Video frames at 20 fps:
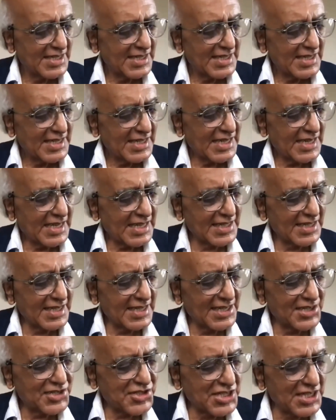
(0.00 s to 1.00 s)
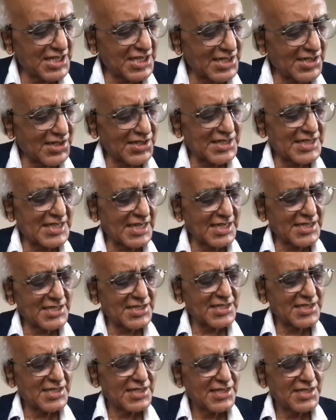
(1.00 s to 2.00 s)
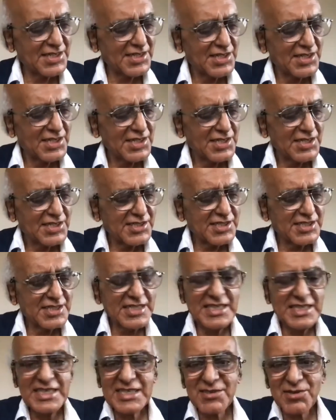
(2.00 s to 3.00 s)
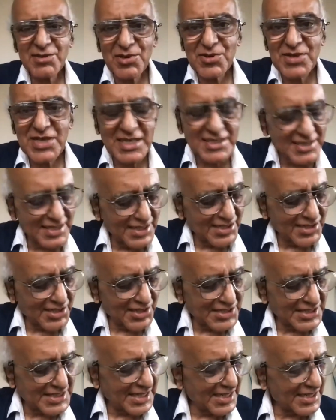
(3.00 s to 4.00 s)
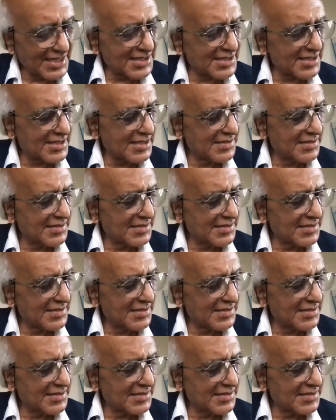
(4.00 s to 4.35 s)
and the Asian context, decolonizing context,